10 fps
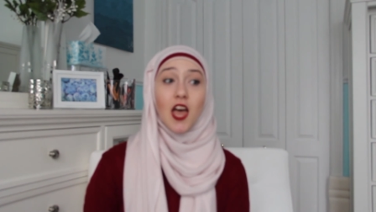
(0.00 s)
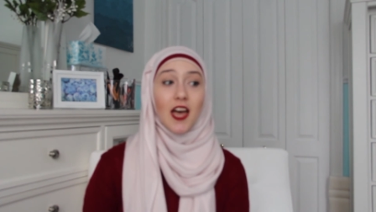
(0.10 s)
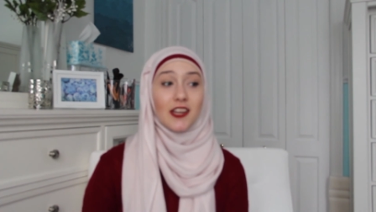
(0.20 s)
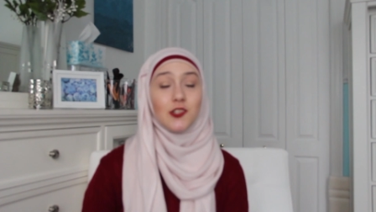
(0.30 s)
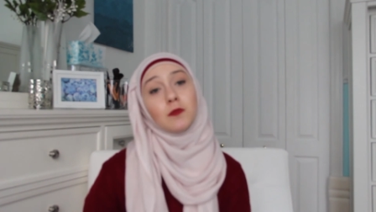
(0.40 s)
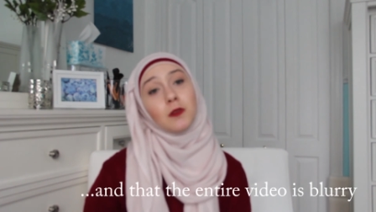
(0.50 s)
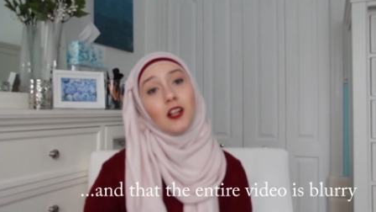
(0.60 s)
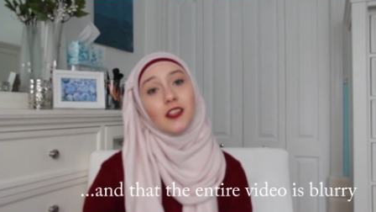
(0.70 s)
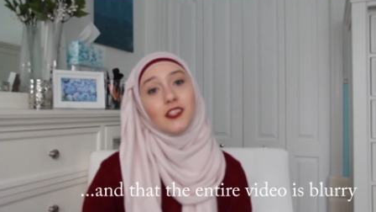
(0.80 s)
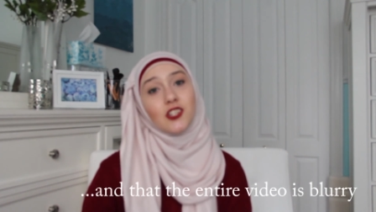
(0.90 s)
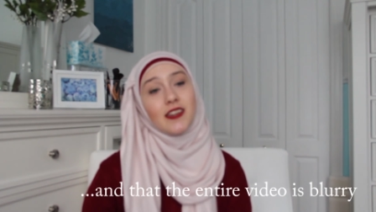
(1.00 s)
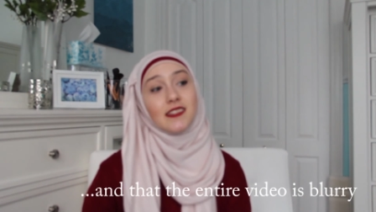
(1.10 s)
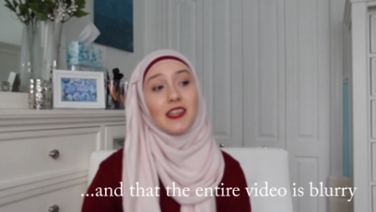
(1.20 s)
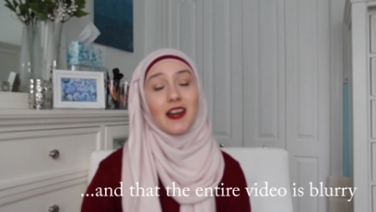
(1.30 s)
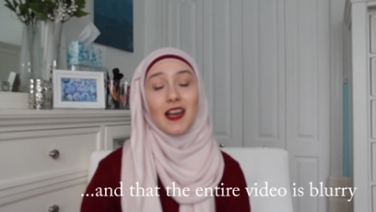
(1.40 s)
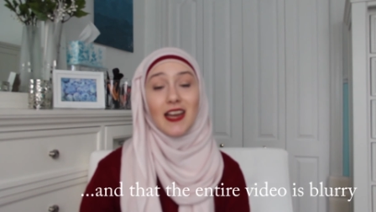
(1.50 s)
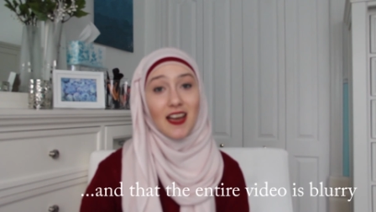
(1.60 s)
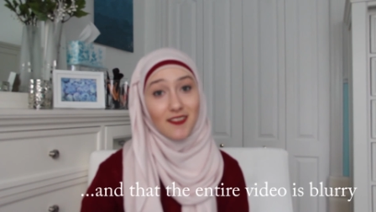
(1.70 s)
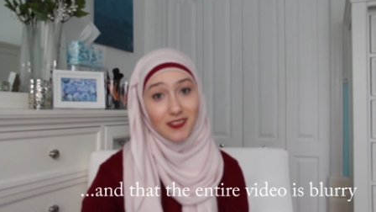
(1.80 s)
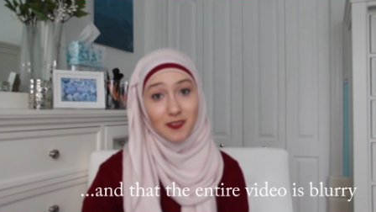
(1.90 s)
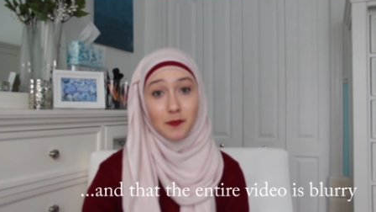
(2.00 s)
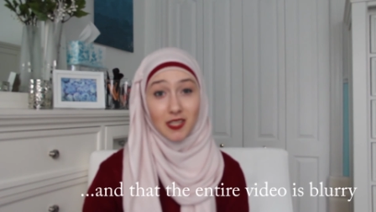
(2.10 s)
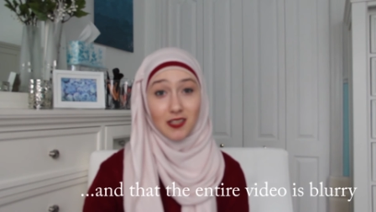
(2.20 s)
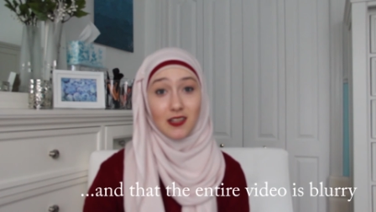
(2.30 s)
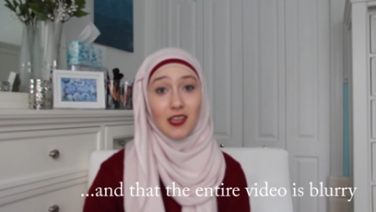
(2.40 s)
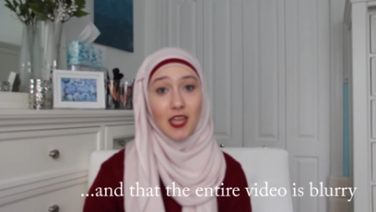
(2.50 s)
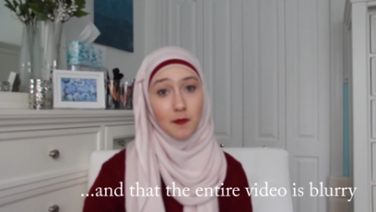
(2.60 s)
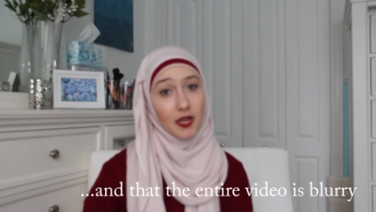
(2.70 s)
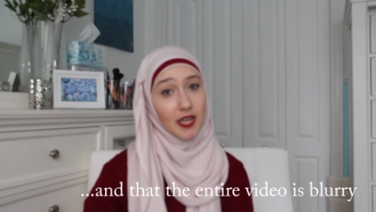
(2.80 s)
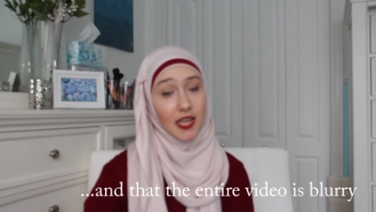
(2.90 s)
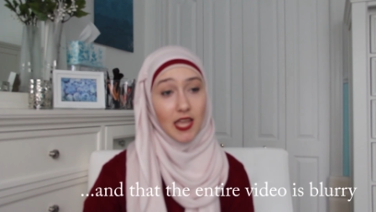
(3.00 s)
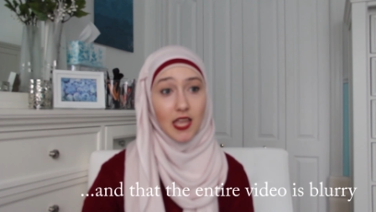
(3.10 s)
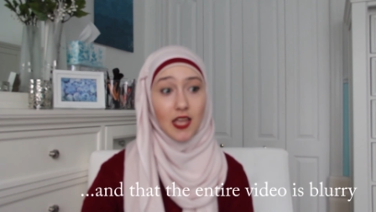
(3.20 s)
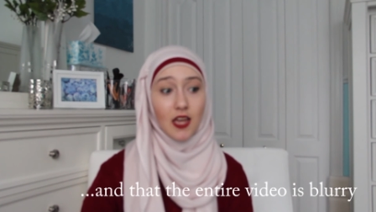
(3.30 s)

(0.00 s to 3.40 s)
I do apologize that I haven't been MIA.